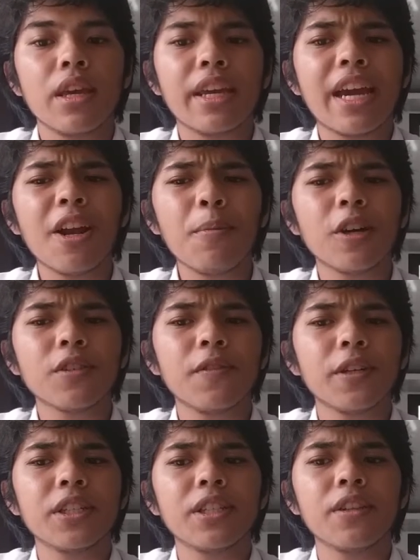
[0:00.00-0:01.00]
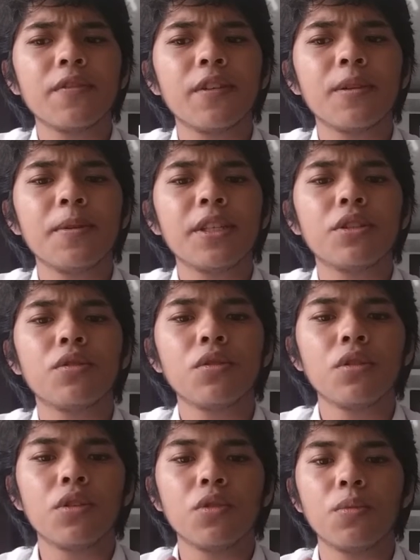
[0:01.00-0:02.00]
Carabaos flourished in the Philippines due
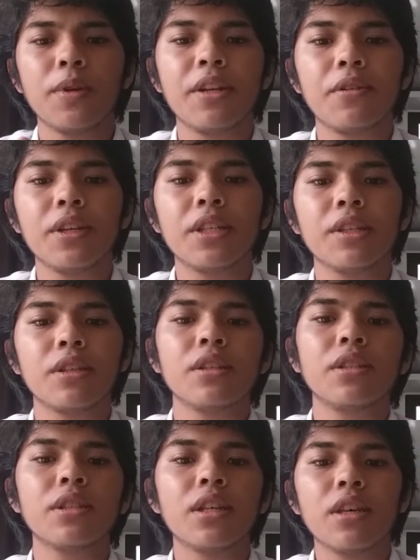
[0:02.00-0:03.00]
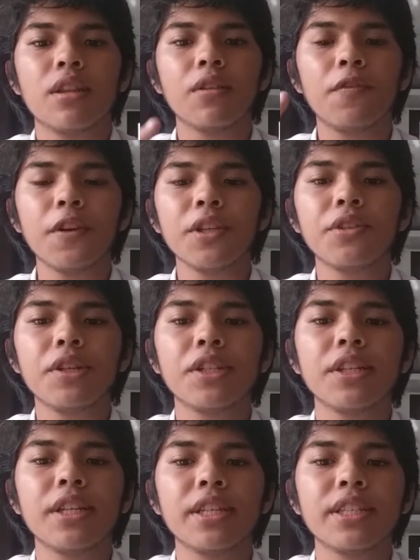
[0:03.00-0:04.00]
to two main reasons. The first
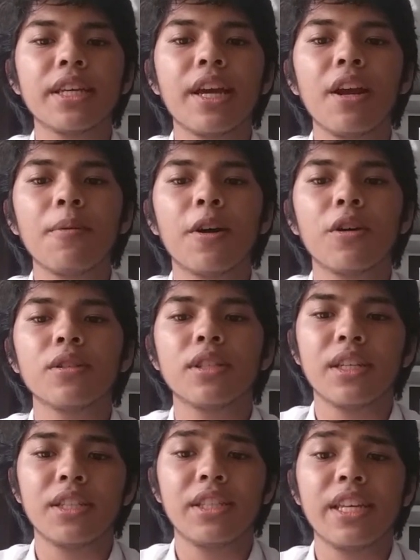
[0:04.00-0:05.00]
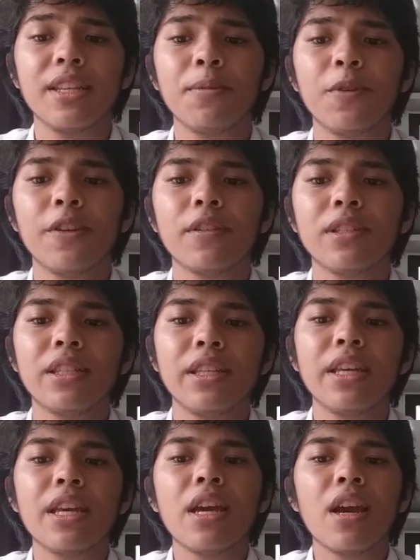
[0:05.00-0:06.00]
reason is carabaos, as stated
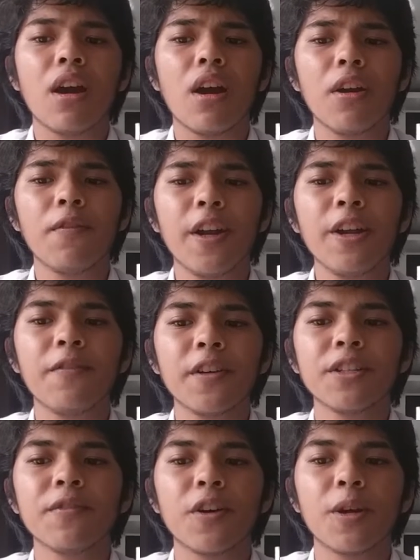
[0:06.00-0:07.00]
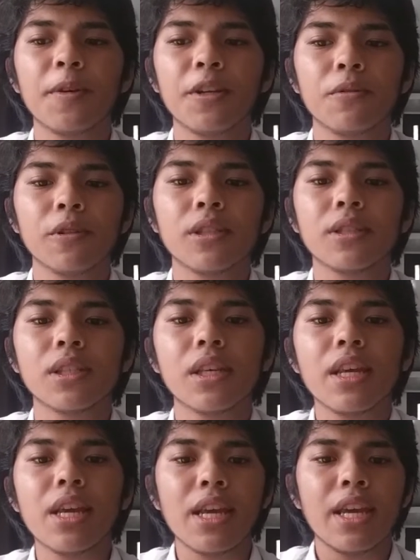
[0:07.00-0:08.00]
previously, are very efficient farming tools.
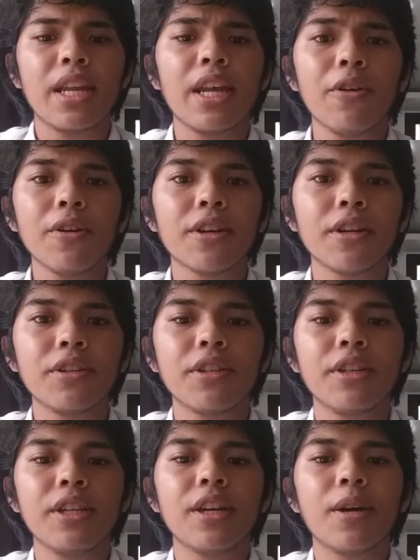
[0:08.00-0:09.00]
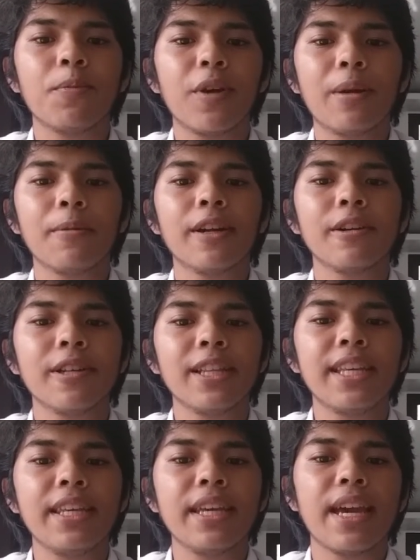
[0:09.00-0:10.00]
In our country, a
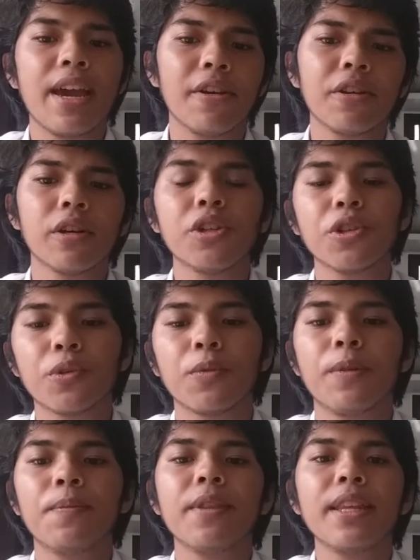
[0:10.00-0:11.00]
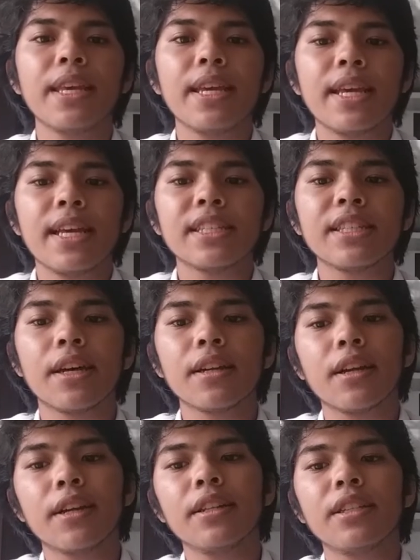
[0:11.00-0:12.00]
primarily agricultural one, it's
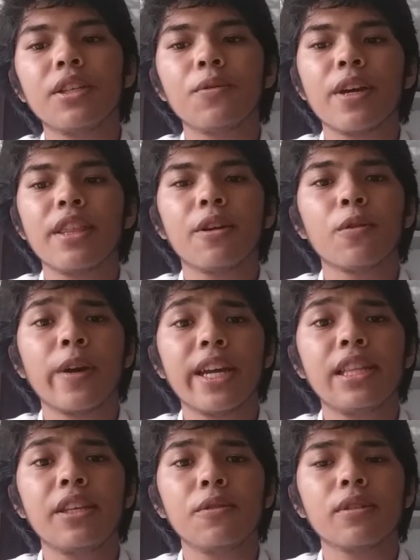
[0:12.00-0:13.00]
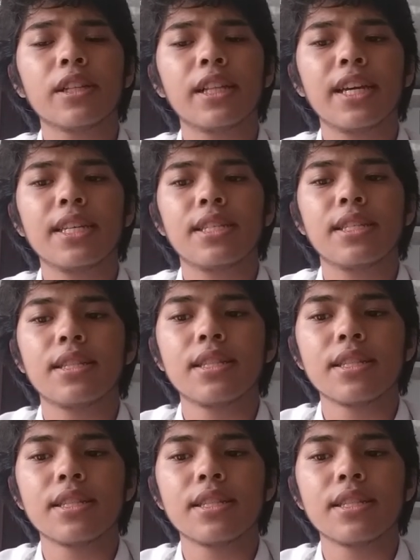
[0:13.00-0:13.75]
not hard to see why they are widely utilized.